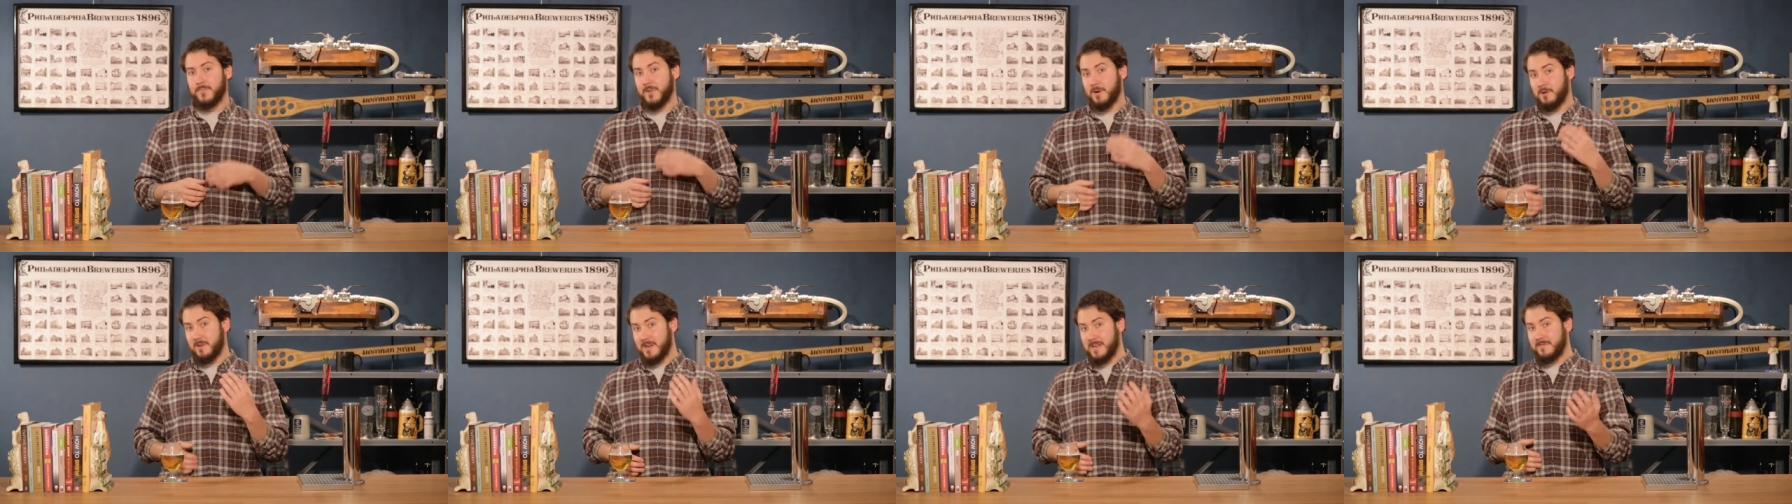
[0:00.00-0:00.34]

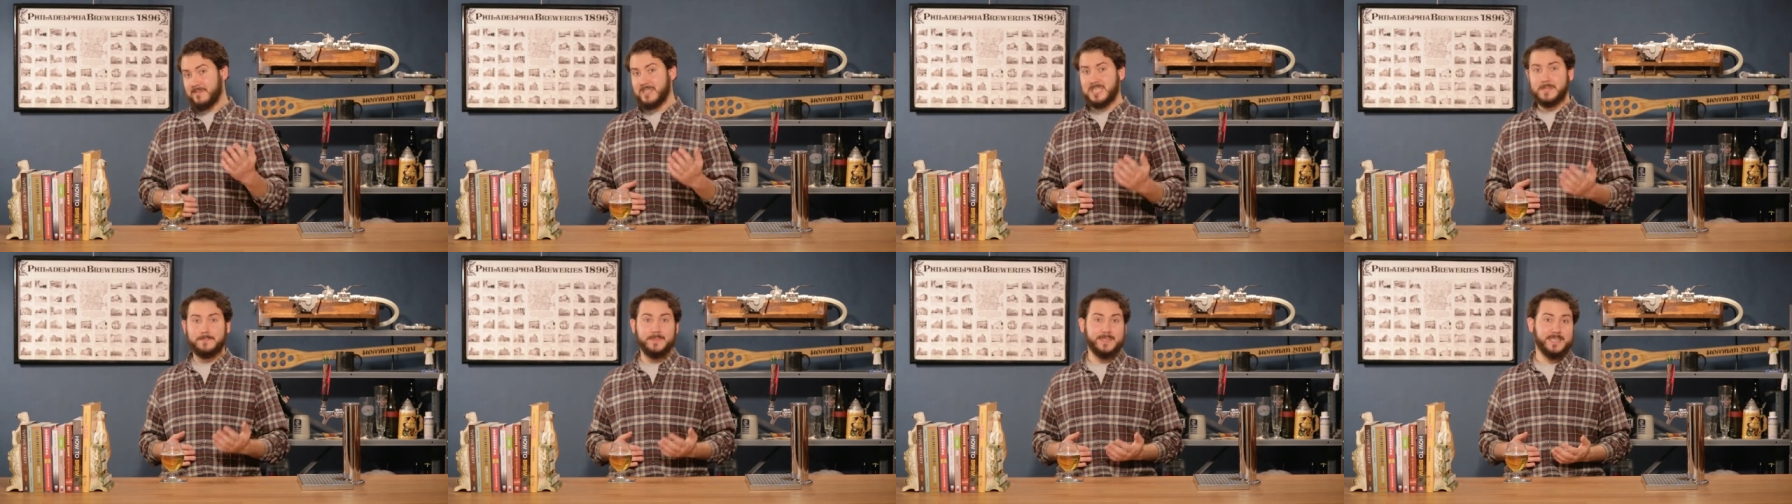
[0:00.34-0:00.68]
There are
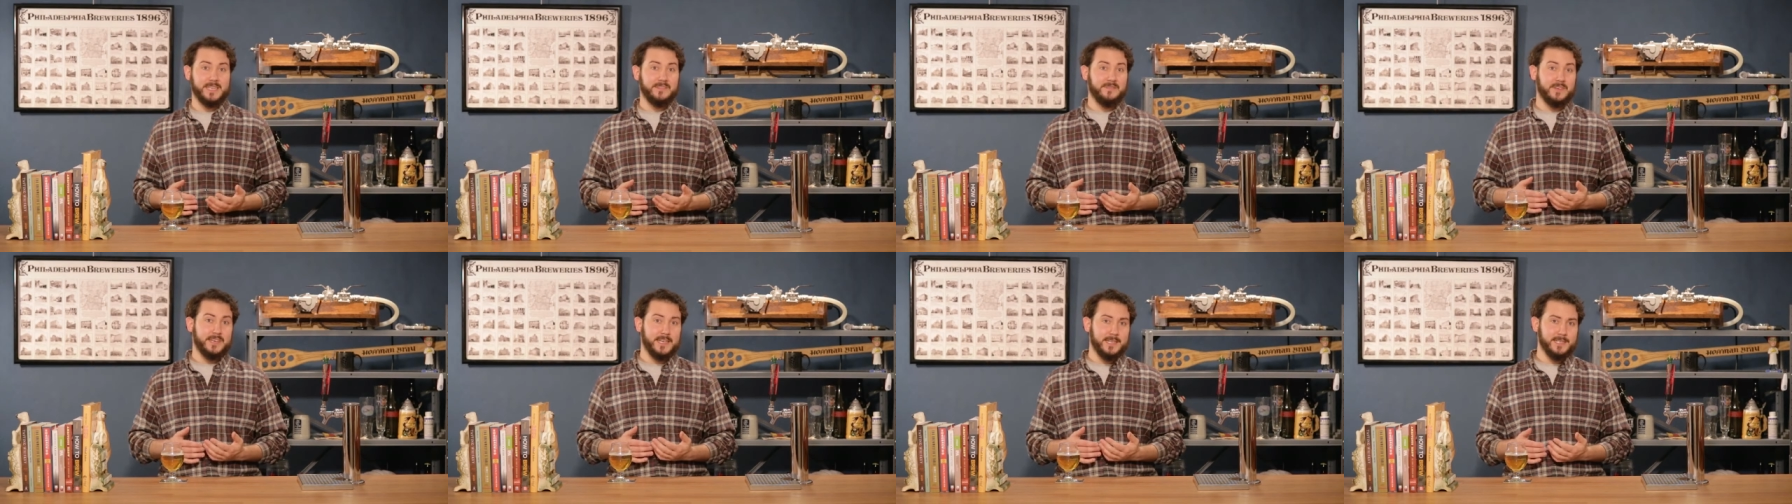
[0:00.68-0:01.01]
even
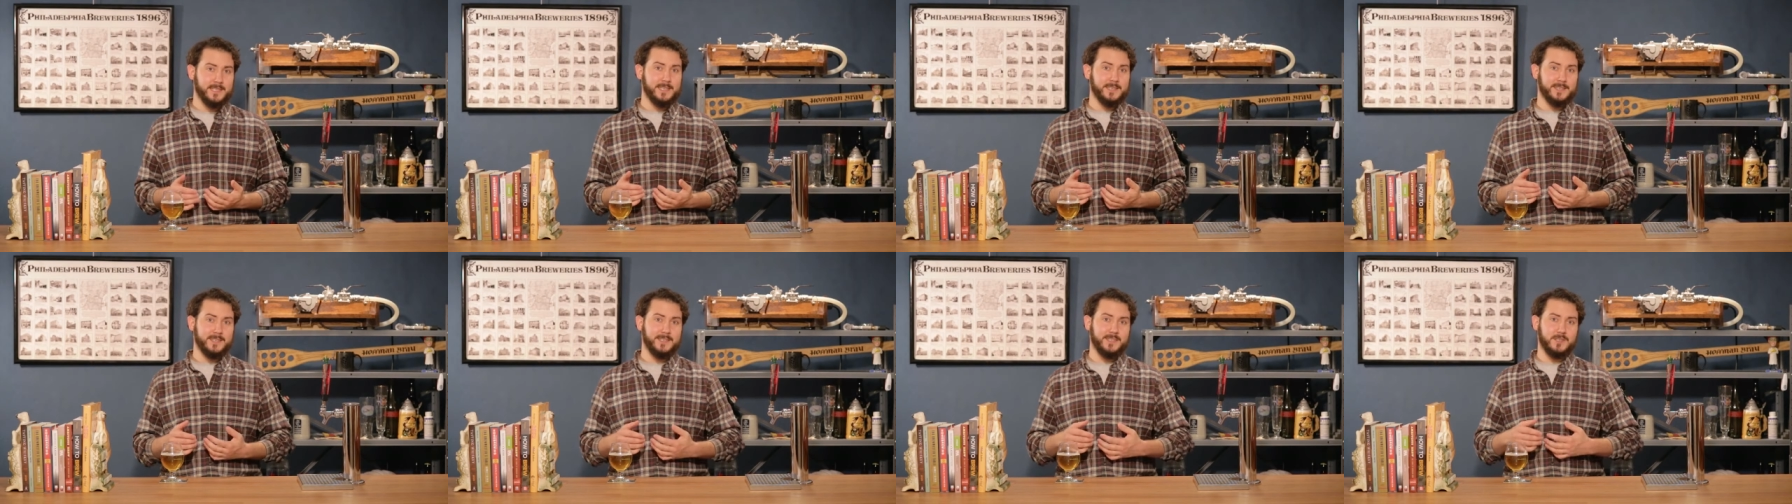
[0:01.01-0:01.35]
specific
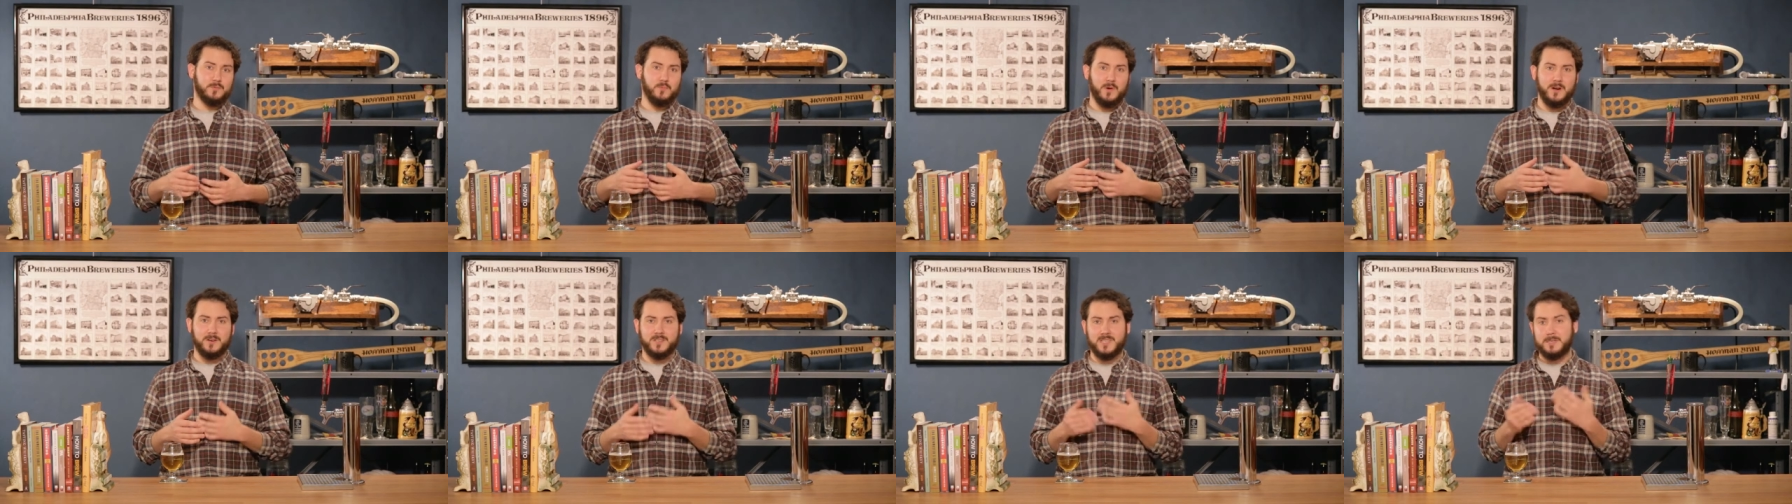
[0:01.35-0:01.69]

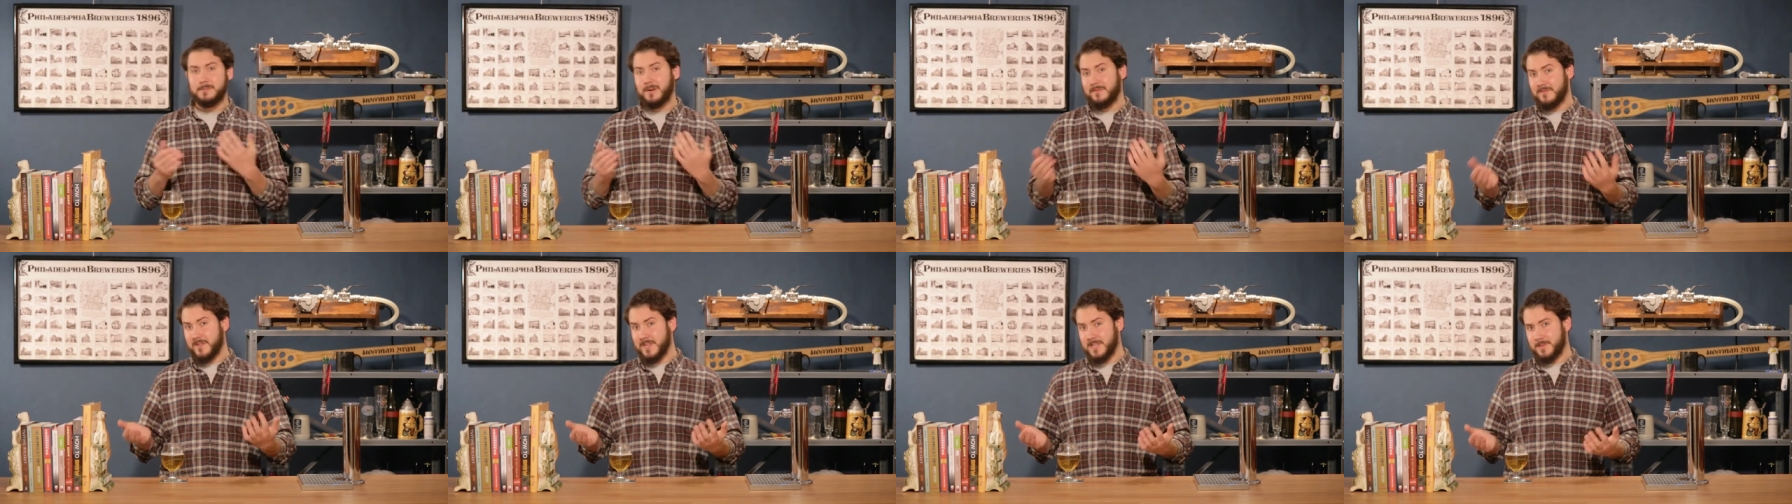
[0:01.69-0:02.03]
instances where
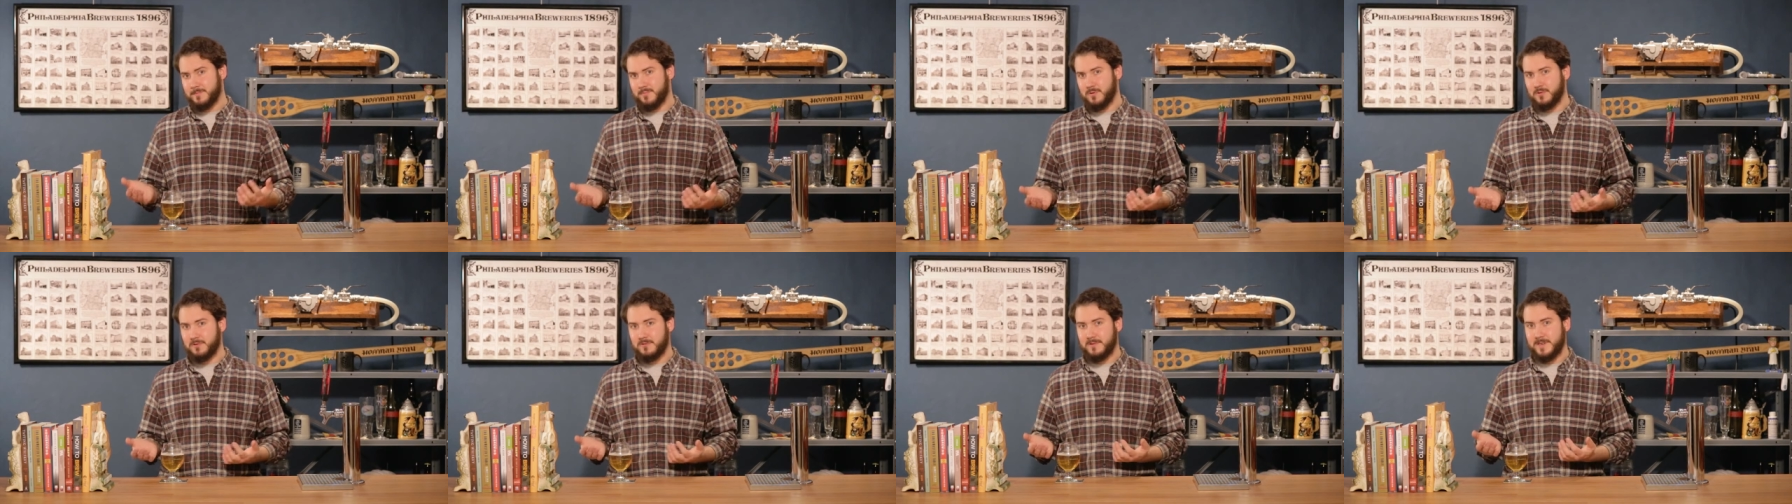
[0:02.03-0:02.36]
some of these
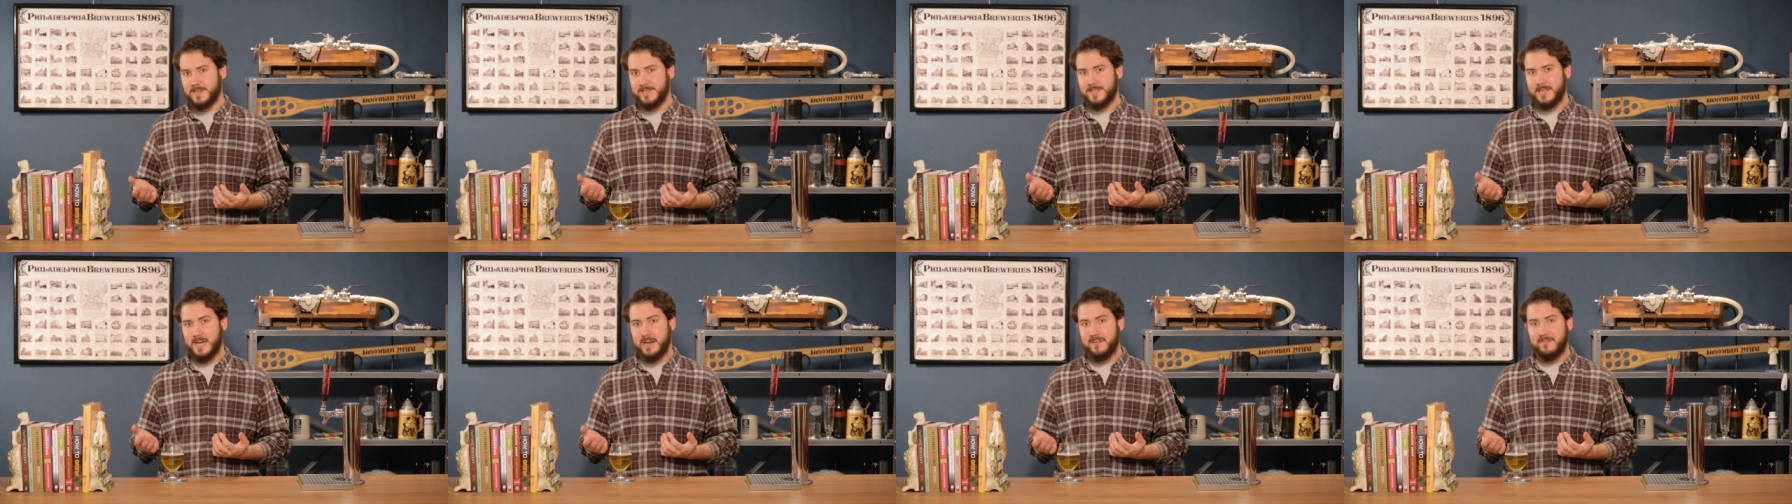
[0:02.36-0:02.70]

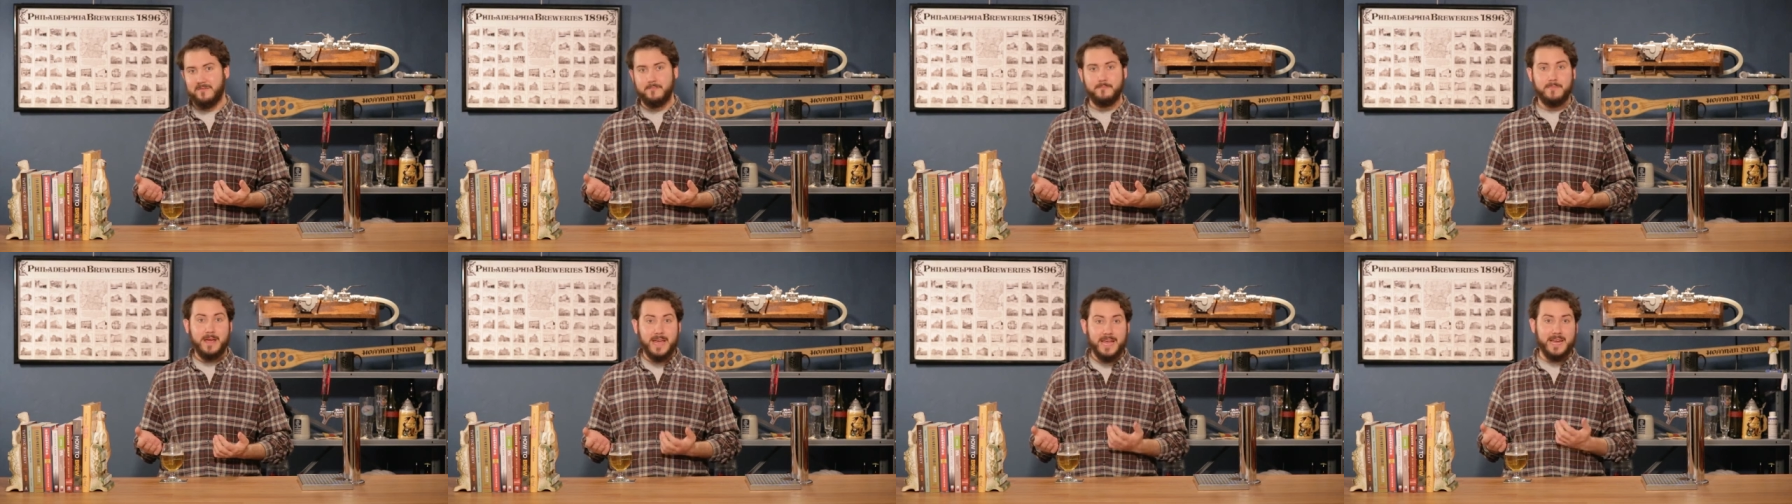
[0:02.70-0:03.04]
breweries
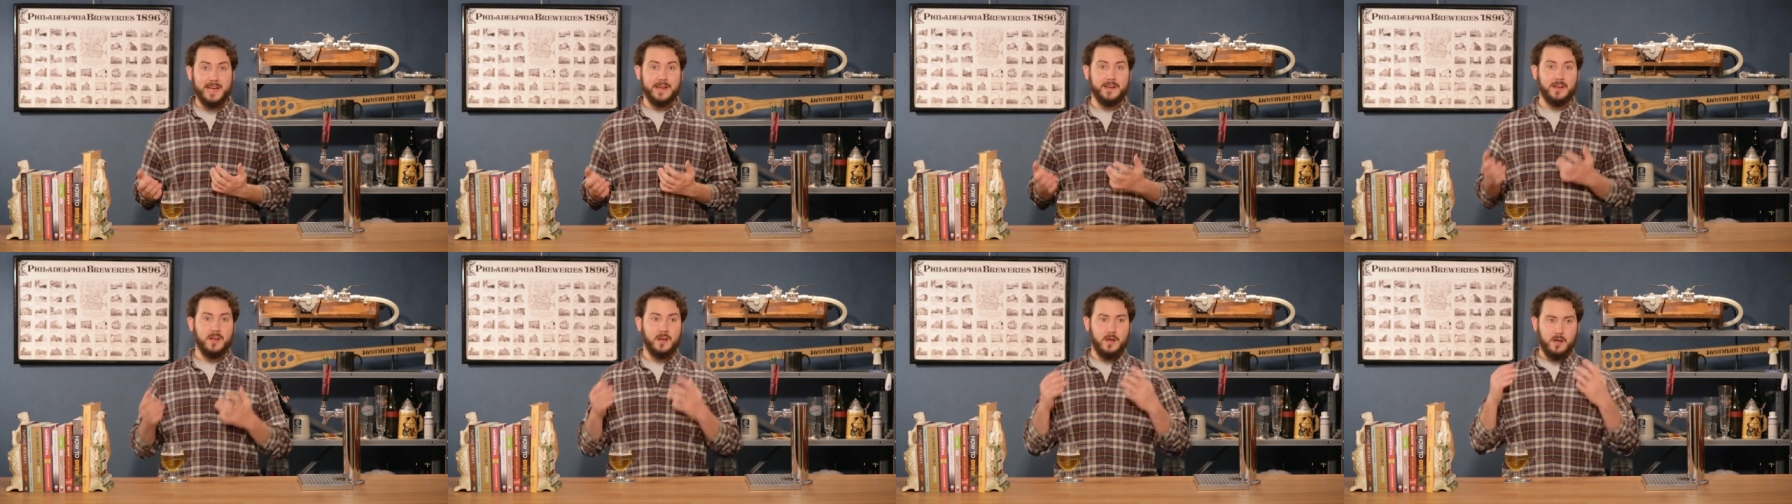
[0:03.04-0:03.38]
have
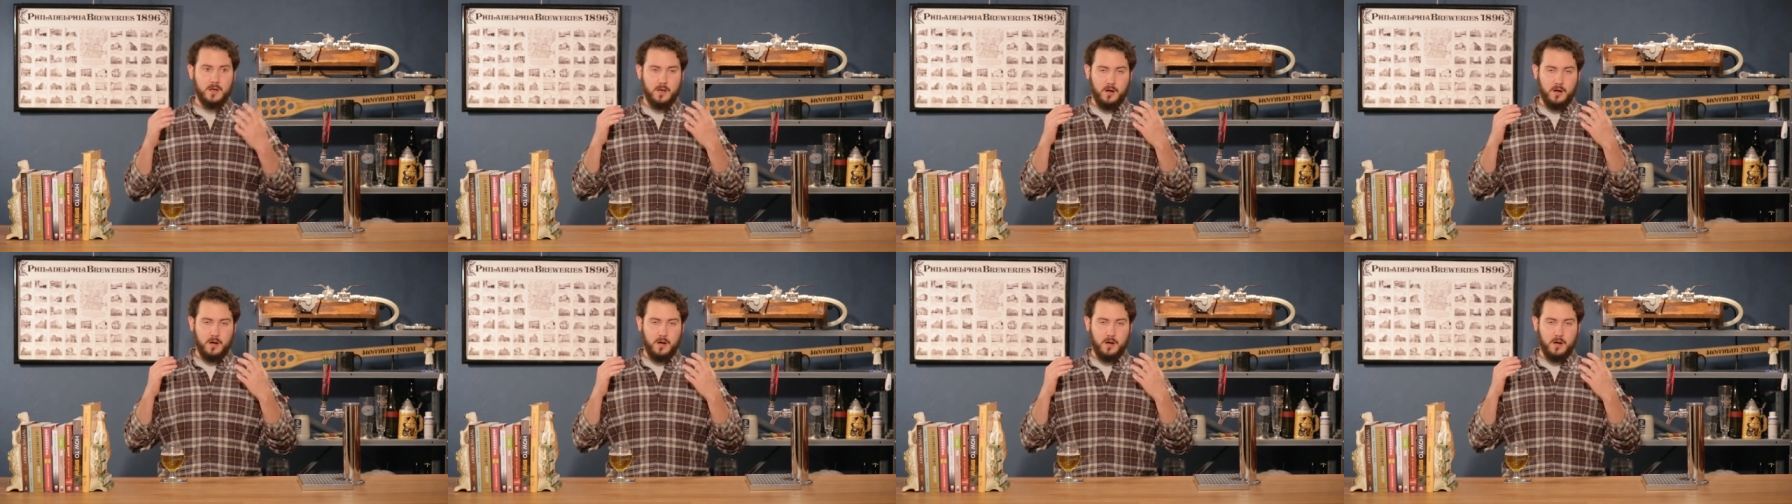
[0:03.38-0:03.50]
made